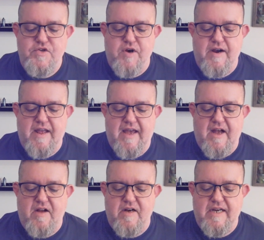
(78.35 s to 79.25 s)
drawn
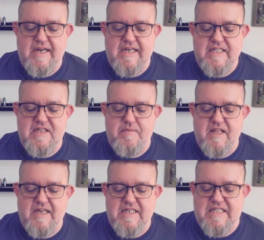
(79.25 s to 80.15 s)
out in
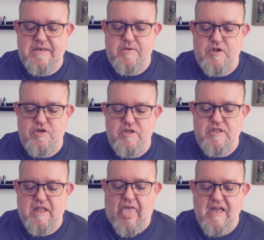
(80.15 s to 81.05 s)

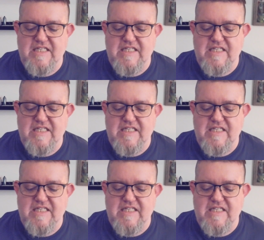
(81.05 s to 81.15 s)
syllables